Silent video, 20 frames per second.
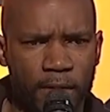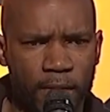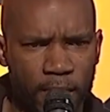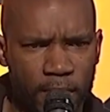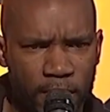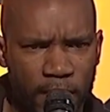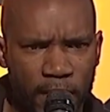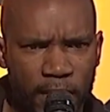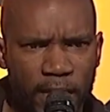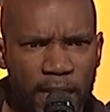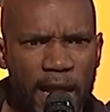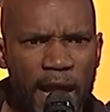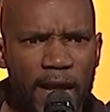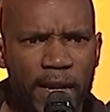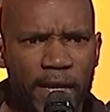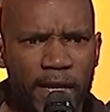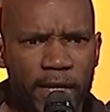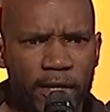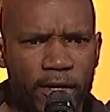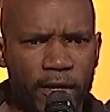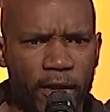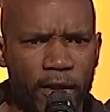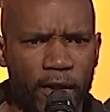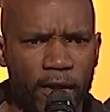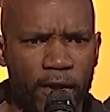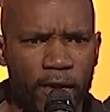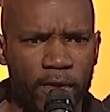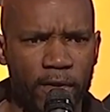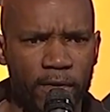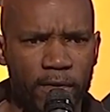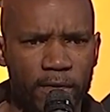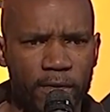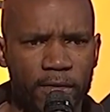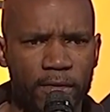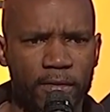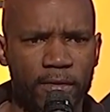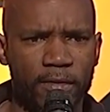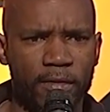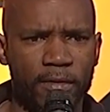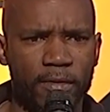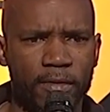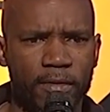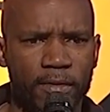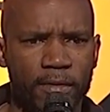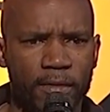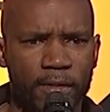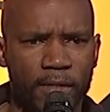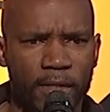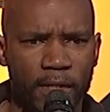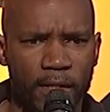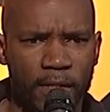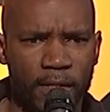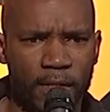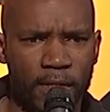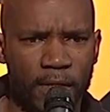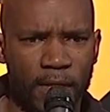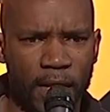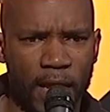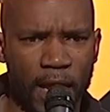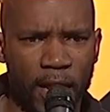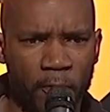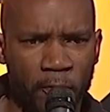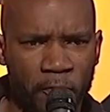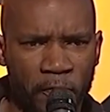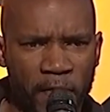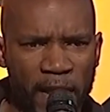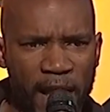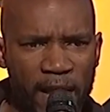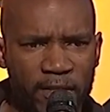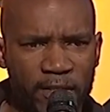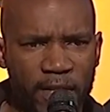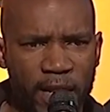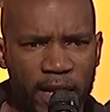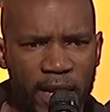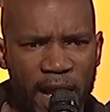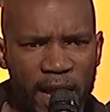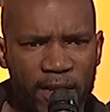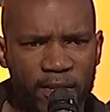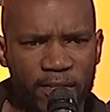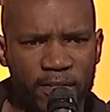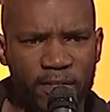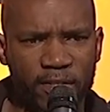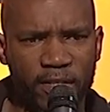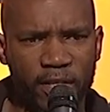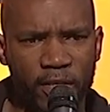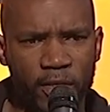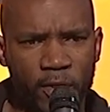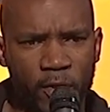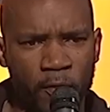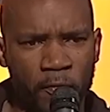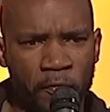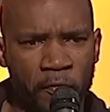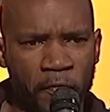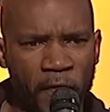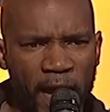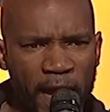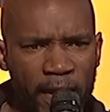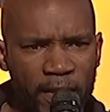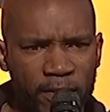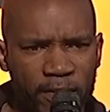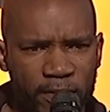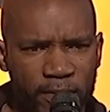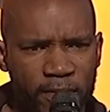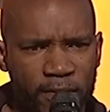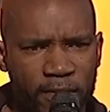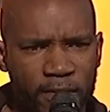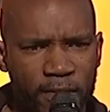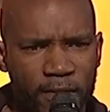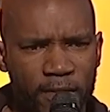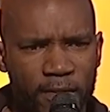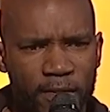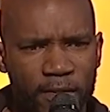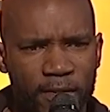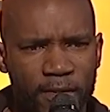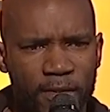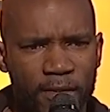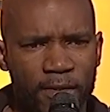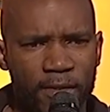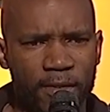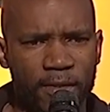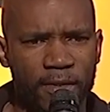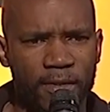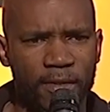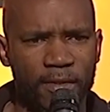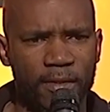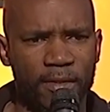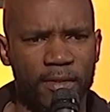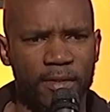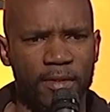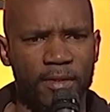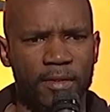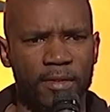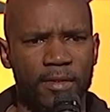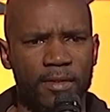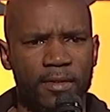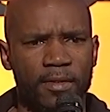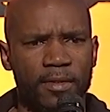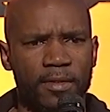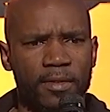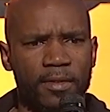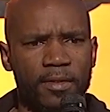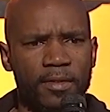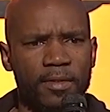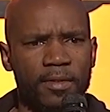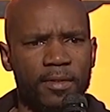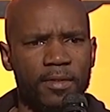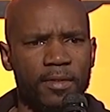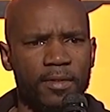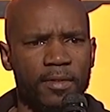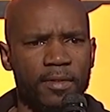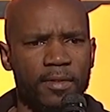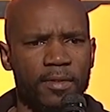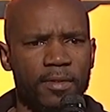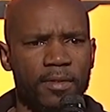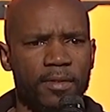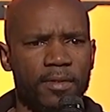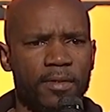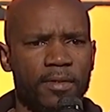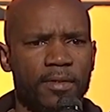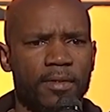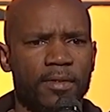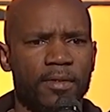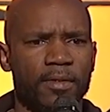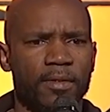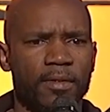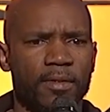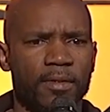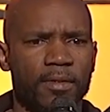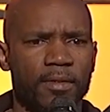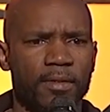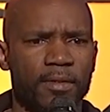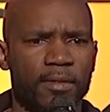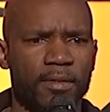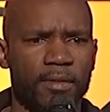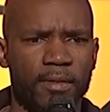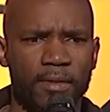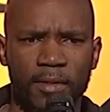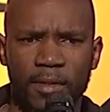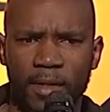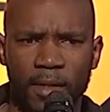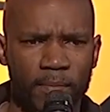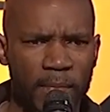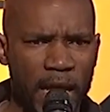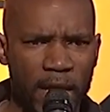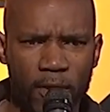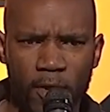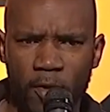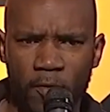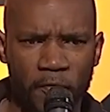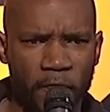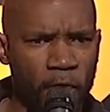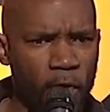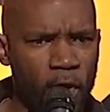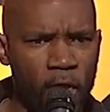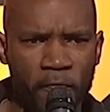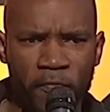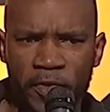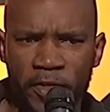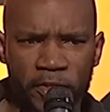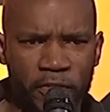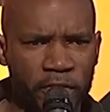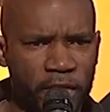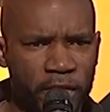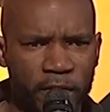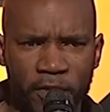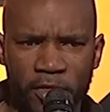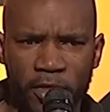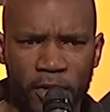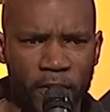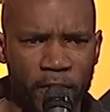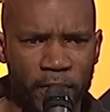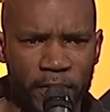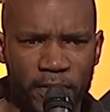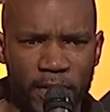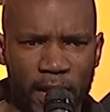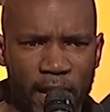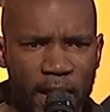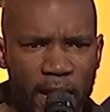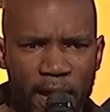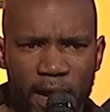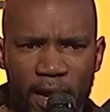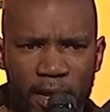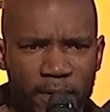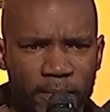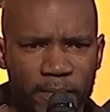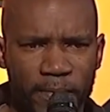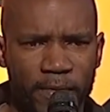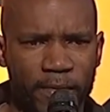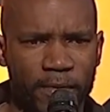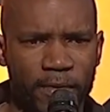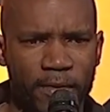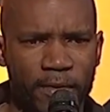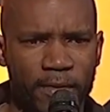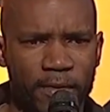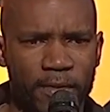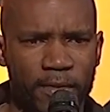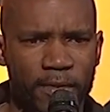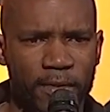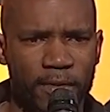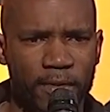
He's like, get out of here, girl. I got a flashlight. I can see your face. I'm not gonna fall for this shit a third time.